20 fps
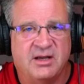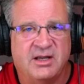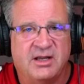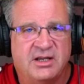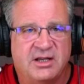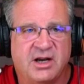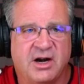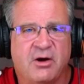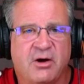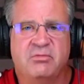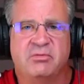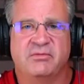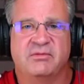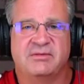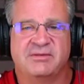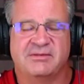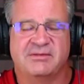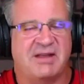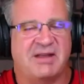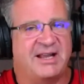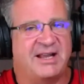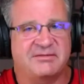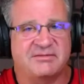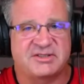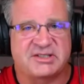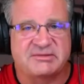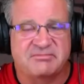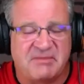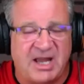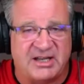
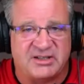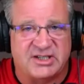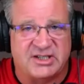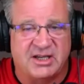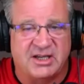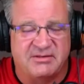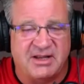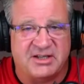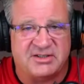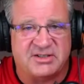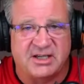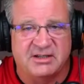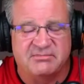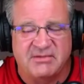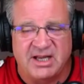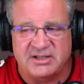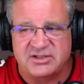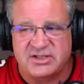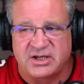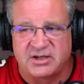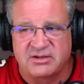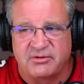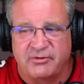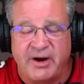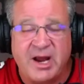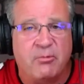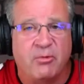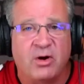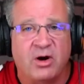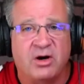That's a
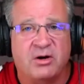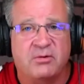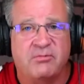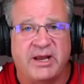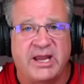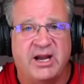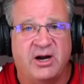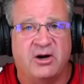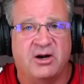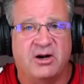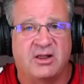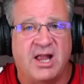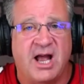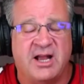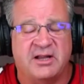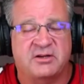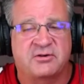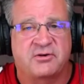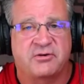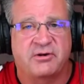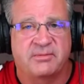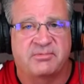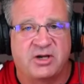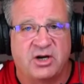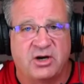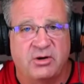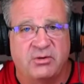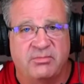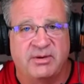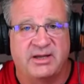great word. We hear it a lot in
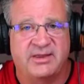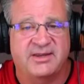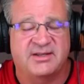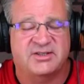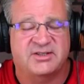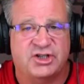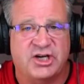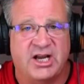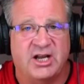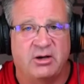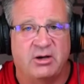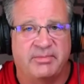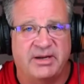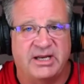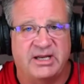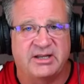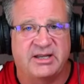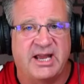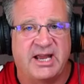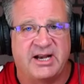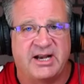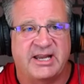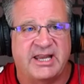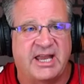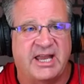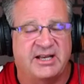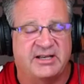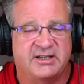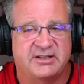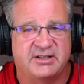crypto, but this channel being
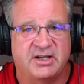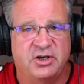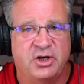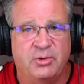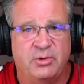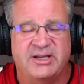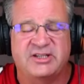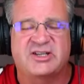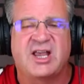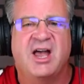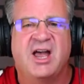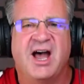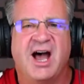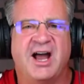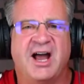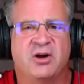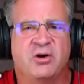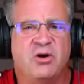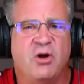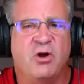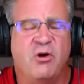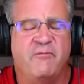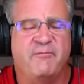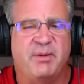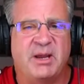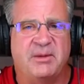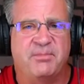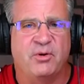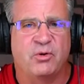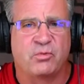dedicated to newbies, I don't know if
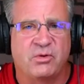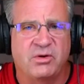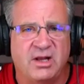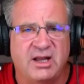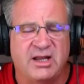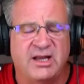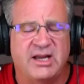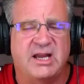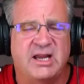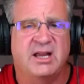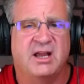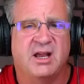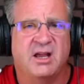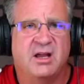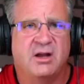people really